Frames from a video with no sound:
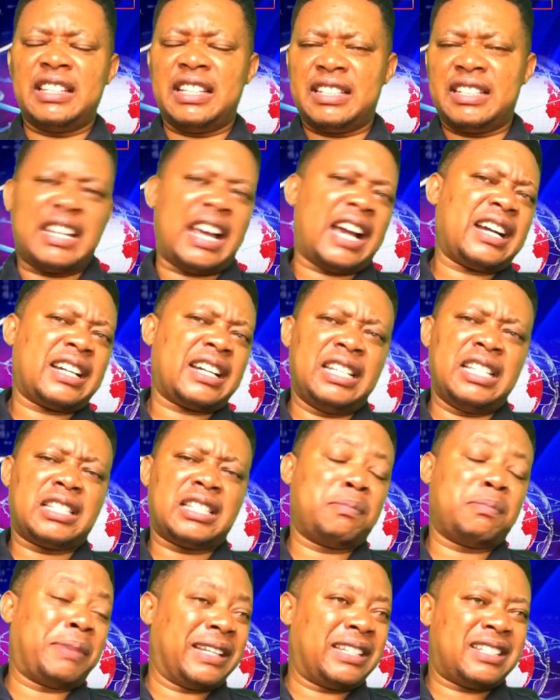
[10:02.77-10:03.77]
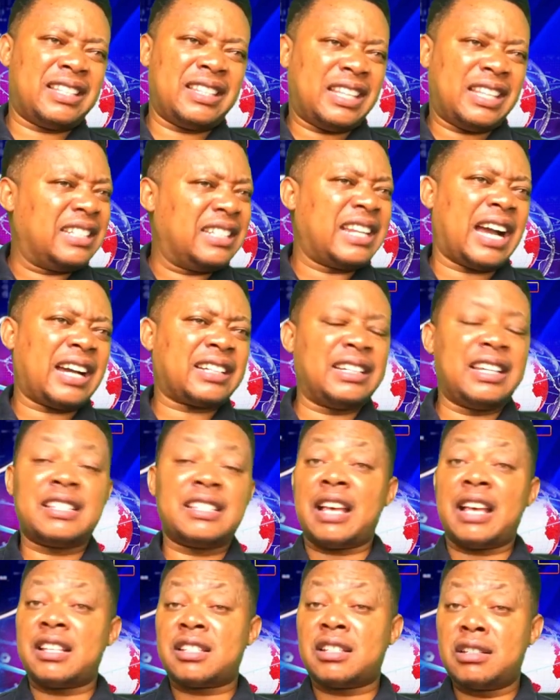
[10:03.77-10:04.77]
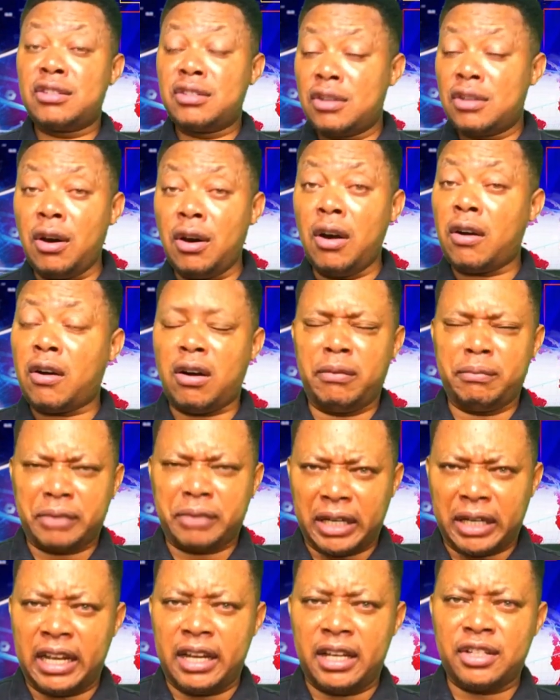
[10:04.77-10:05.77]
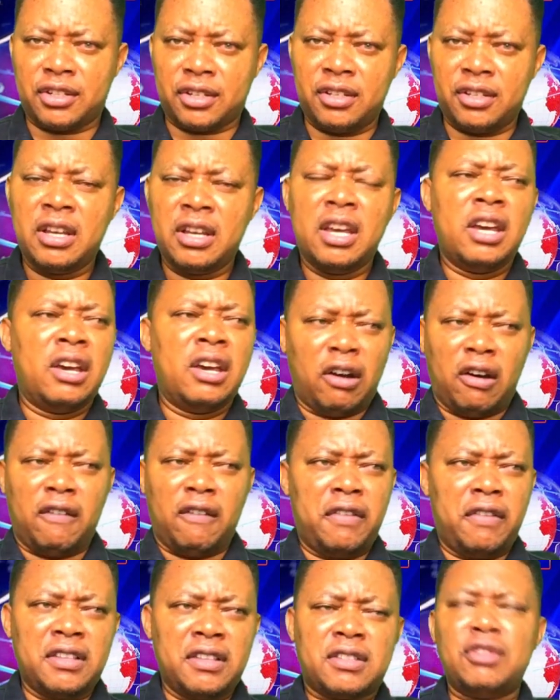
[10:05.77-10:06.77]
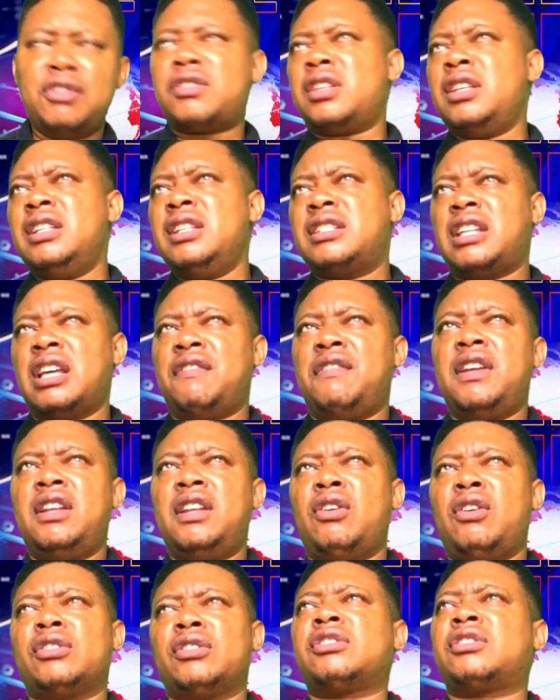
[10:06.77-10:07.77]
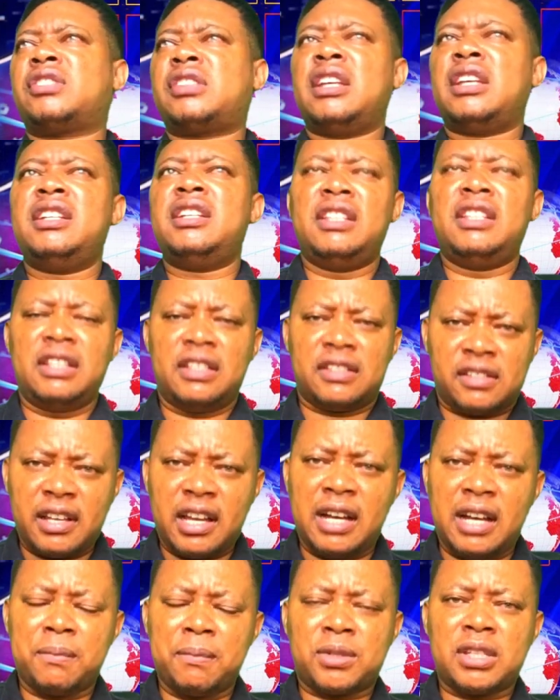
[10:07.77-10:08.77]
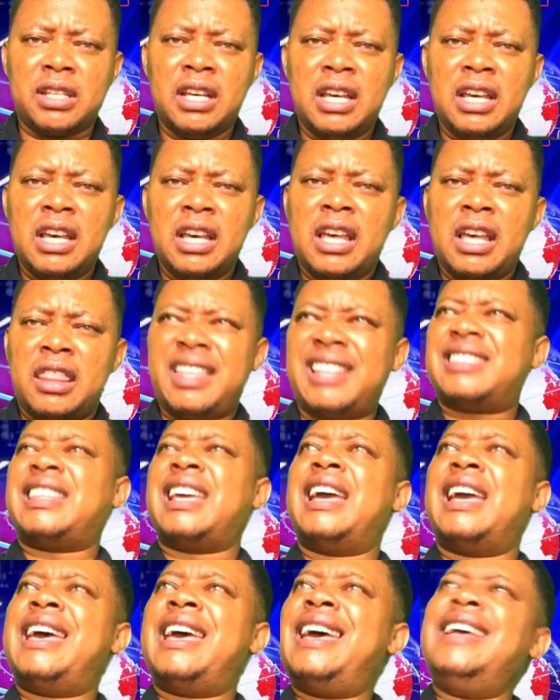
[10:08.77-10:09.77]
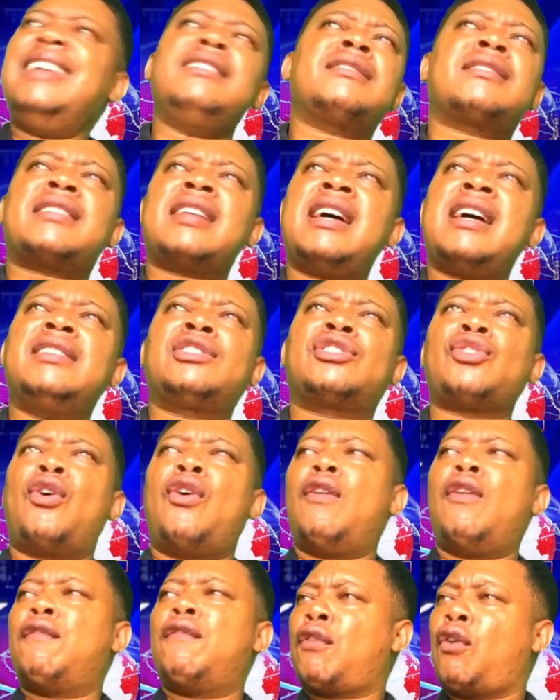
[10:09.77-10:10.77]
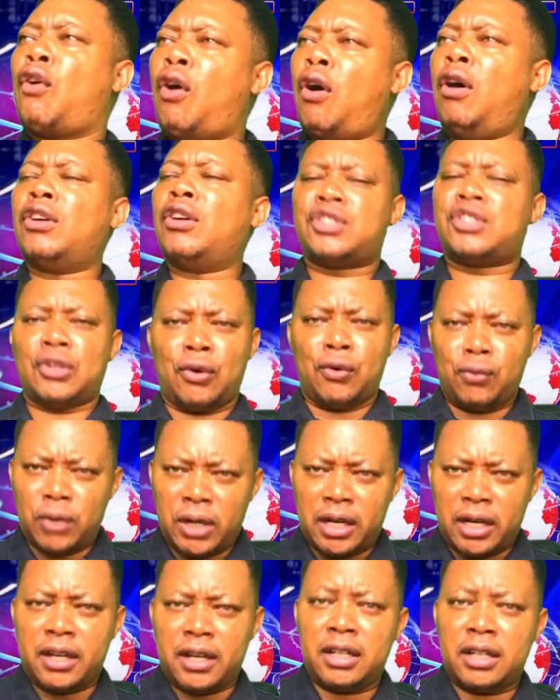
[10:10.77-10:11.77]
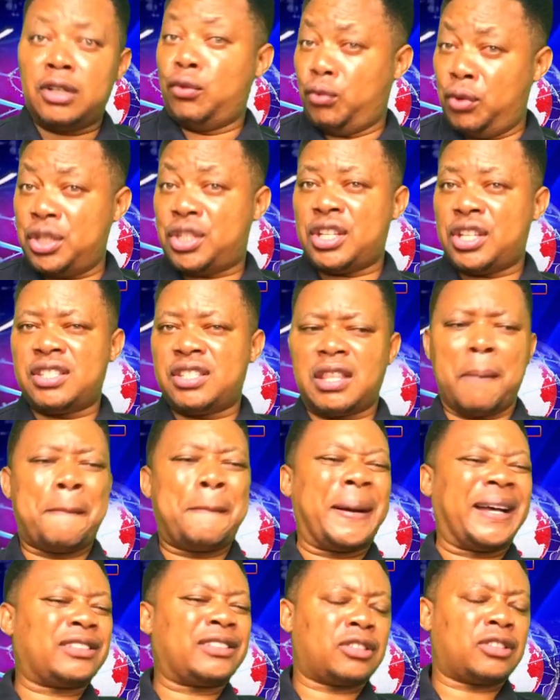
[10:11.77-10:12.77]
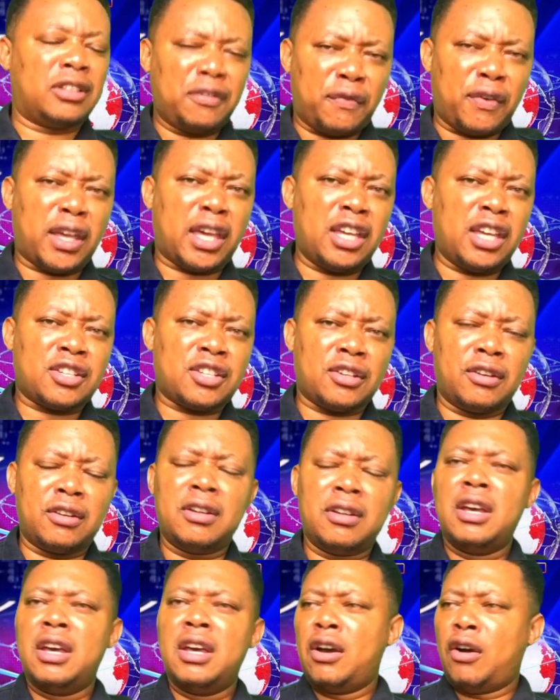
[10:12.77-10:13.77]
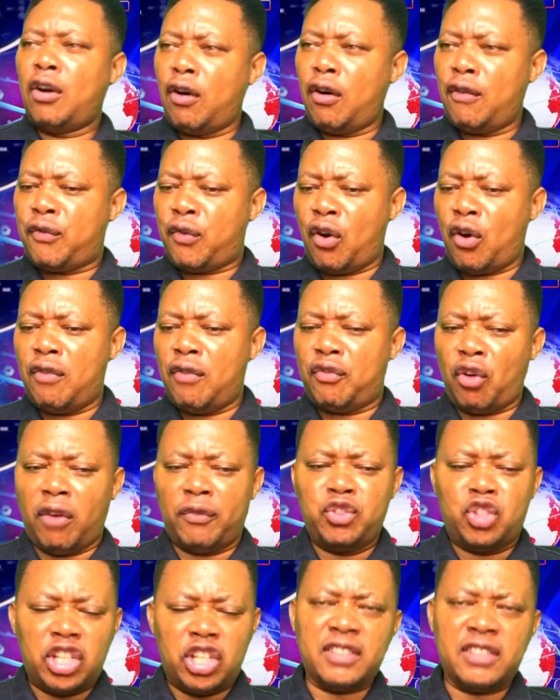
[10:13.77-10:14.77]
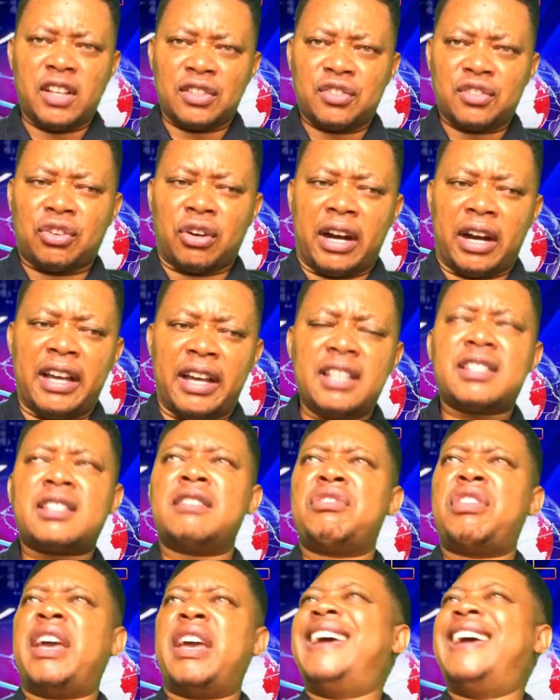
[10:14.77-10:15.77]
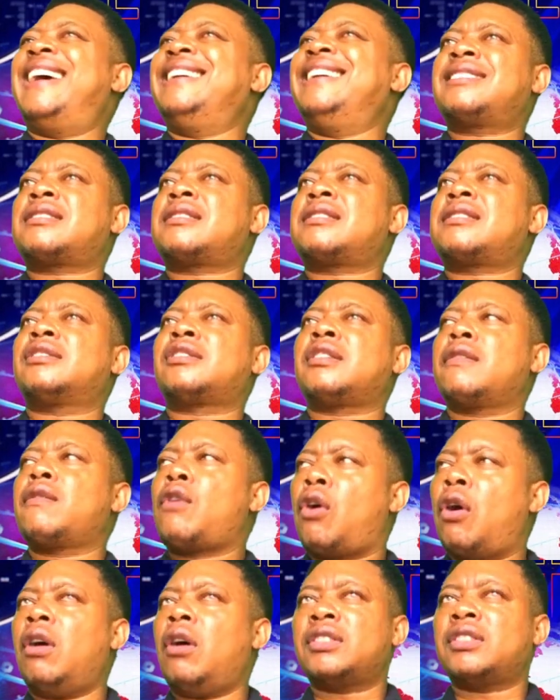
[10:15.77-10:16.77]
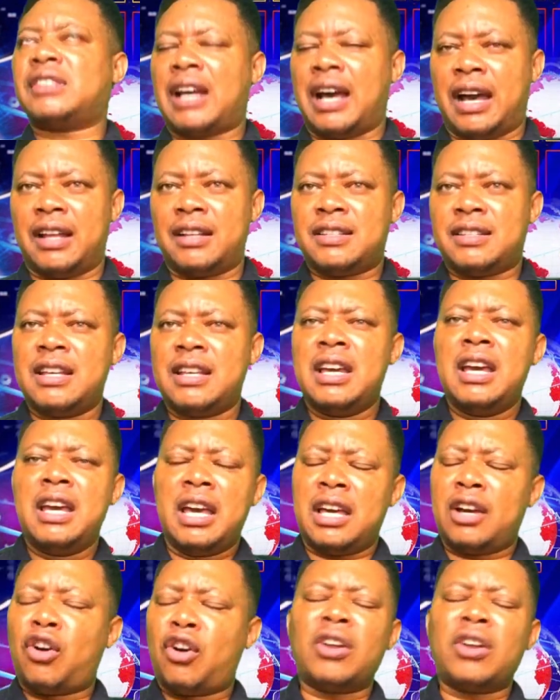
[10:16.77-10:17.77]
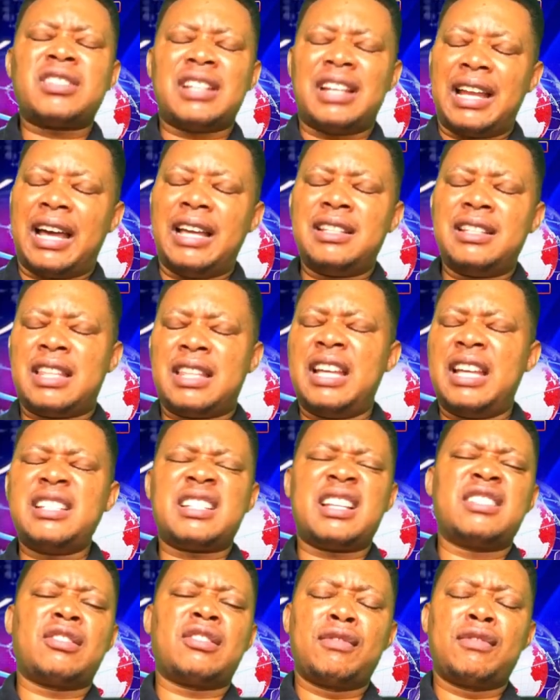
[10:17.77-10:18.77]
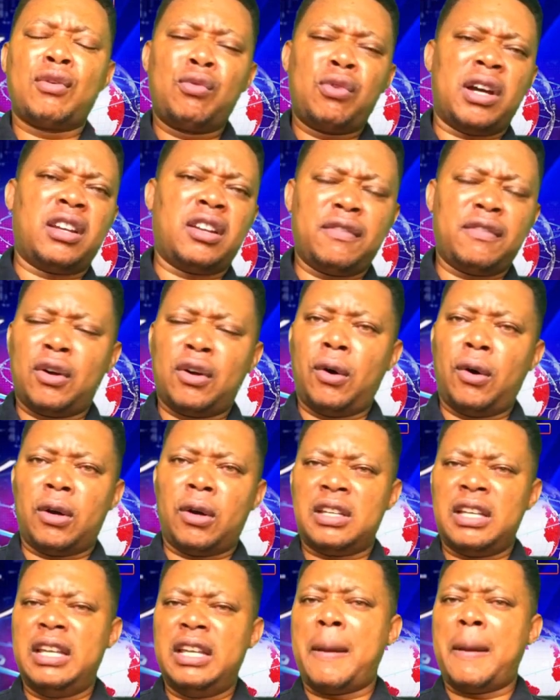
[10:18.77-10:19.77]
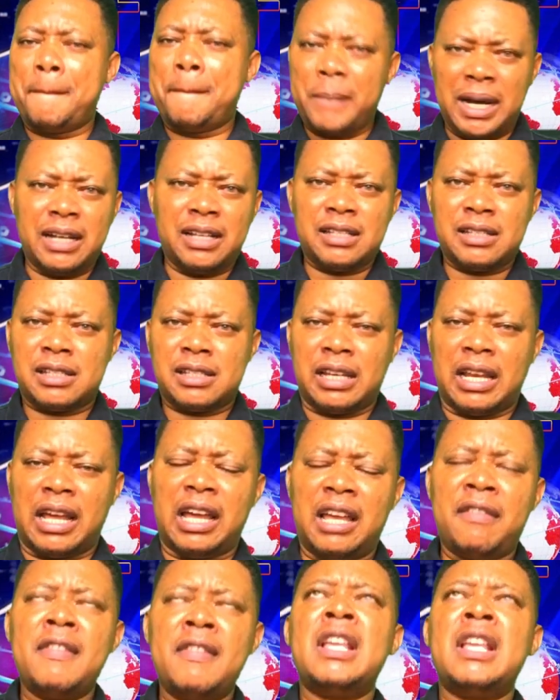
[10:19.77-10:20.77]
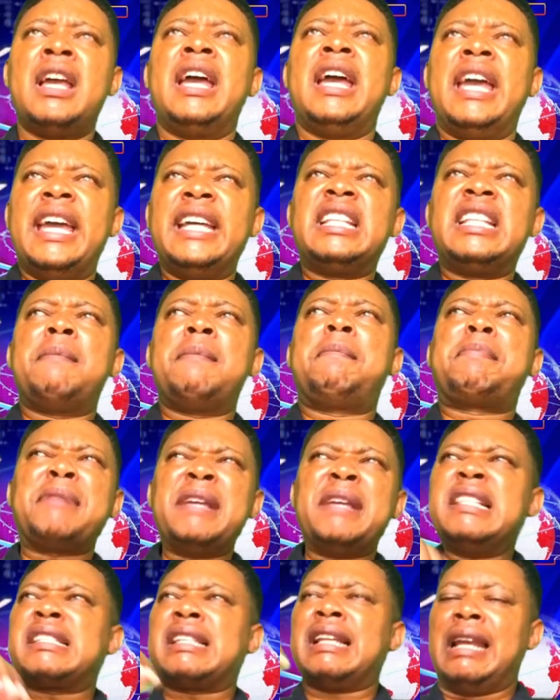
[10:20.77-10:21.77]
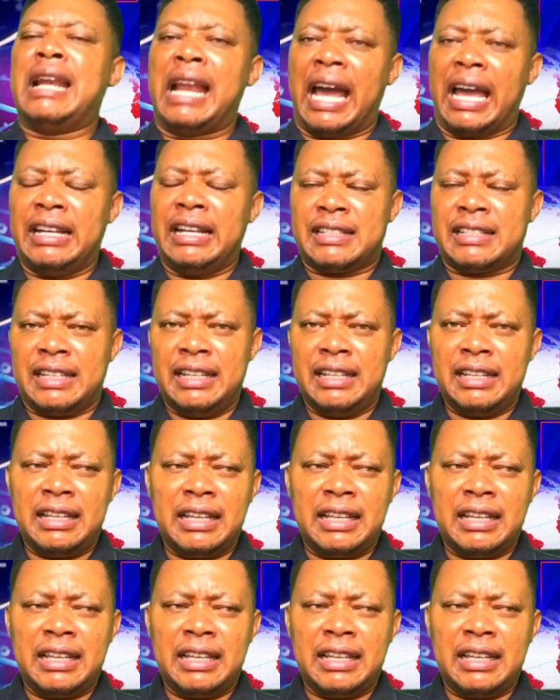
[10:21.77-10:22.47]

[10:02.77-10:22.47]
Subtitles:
in the darkness, but the darkness has no comprehension of this. You see, David also said in the Psalms that the entrance of God's word, which is the personification of Jesus Christ, the entrance of God's heart, God's light, the entrance of the word of God in a man's life, it brings a light.